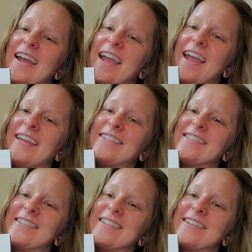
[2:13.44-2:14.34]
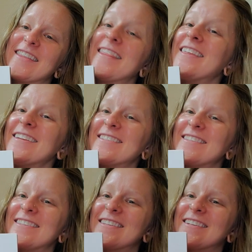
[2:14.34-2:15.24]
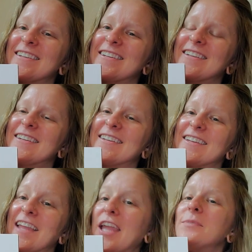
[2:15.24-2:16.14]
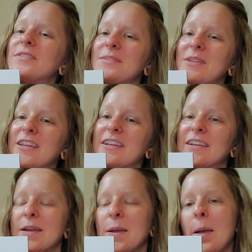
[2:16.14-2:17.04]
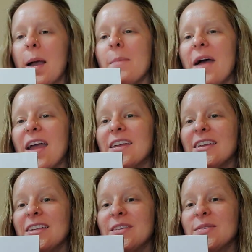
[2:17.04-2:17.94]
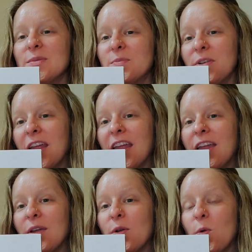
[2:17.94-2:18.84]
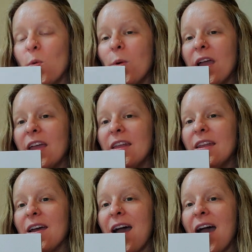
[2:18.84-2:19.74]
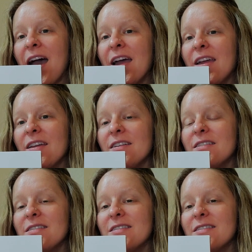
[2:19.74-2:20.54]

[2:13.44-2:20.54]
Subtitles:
And this came to me back in spring when I